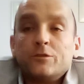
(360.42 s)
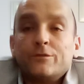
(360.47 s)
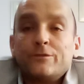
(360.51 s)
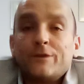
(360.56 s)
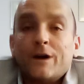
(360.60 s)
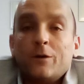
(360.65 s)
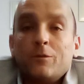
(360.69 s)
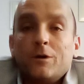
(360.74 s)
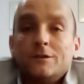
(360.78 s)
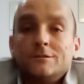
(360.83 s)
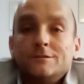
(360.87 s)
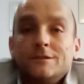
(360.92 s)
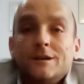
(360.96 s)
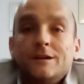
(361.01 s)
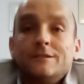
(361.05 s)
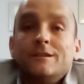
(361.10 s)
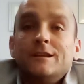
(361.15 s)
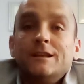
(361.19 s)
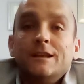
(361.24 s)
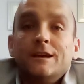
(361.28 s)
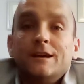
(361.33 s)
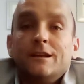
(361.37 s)
was a fat one
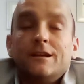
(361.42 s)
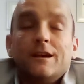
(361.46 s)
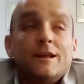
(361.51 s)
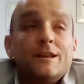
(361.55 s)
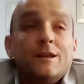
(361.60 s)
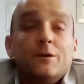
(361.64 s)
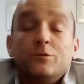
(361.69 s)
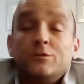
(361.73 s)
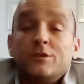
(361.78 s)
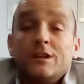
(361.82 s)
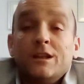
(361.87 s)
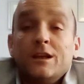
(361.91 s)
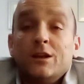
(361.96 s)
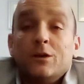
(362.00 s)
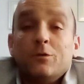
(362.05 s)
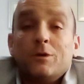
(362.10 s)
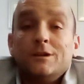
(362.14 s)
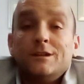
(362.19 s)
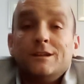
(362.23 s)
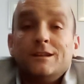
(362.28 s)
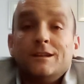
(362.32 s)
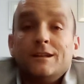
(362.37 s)
and there was a little
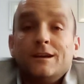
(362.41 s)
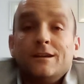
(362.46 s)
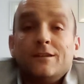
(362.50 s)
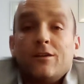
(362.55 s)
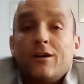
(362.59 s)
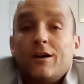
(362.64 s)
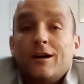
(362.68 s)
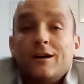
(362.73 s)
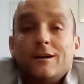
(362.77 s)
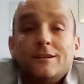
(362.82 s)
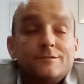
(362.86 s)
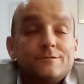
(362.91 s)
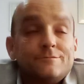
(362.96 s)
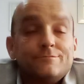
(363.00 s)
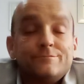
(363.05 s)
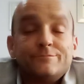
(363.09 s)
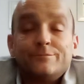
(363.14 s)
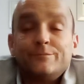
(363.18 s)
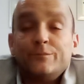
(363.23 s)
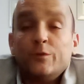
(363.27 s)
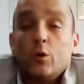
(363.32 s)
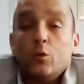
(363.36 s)
one in there, like a
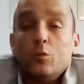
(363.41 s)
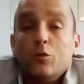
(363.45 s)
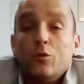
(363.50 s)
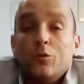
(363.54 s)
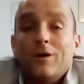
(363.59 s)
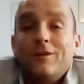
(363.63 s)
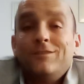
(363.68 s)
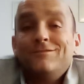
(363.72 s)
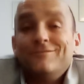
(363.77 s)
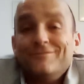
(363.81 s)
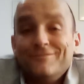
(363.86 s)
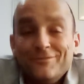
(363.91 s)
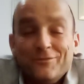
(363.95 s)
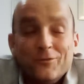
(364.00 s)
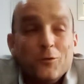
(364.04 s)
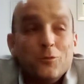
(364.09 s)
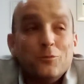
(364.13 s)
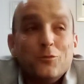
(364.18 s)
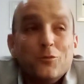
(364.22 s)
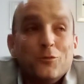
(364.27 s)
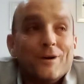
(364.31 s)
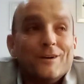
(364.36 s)
normal
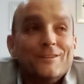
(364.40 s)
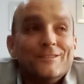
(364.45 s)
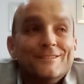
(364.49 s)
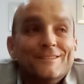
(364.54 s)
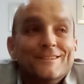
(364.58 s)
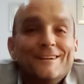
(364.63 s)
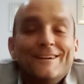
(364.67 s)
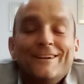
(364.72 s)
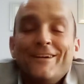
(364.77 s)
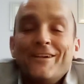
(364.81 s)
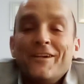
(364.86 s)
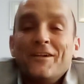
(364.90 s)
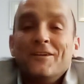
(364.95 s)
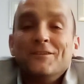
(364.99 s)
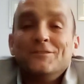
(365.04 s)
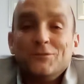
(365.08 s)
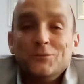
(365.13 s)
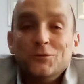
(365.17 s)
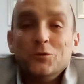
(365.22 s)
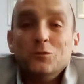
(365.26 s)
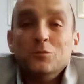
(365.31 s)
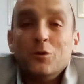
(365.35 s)
one.
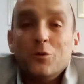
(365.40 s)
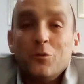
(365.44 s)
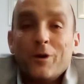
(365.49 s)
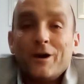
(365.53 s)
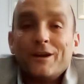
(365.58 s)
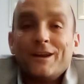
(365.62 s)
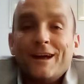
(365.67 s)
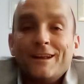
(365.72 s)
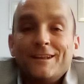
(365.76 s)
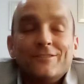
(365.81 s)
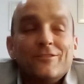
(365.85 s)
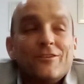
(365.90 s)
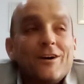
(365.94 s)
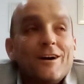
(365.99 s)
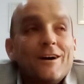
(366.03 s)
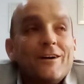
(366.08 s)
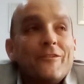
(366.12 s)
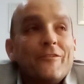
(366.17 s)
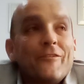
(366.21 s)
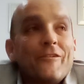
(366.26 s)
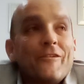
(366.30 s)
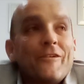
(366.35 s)
The normal one had it,
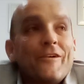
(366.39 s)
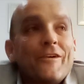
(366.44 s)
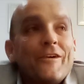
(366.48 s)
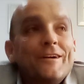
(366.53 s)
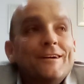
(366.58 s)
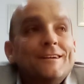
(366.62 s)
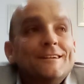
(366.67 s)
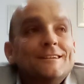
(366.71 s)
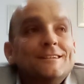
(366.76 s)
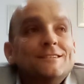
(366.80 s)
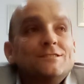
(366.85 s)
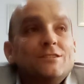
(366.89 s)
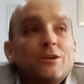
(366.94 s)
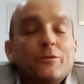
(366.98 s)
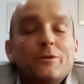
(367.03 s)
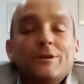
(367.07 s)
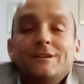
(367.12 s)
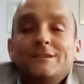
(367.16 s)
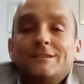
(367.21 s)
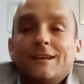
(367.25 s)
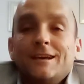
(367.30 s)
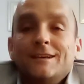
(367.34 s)
right? So
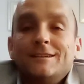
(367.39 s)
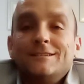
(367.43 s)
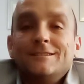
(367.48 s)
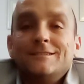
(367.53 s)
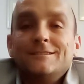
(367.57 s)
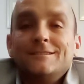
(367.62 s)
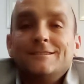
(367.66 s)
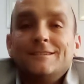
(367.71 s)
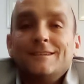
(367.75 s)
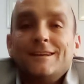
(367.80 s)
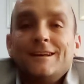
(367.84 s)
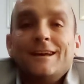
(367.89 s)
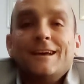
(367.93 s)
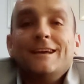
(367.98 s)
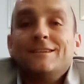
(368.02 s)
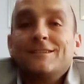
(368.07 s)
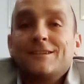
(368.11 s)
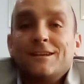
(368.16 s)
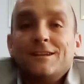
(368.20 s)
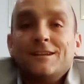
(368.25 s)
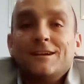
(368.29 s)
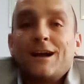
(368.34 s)
he said
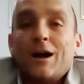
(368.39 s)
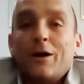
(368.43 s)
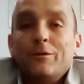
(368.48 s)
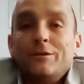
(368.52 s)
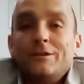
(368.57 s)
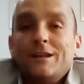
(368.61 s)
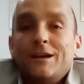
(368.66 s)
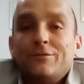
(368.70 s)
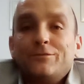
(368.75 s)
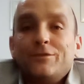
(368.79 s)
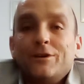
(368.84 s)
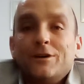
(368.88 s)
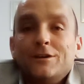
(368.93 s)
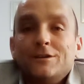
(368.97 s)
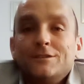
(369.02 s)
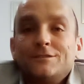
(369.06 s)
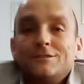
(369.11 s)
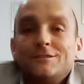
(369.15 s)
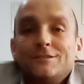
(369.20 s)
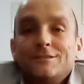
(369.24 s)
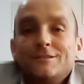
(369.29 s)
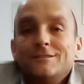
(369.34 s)
he's gonna go in there
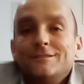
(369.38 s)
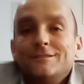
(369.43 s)
first,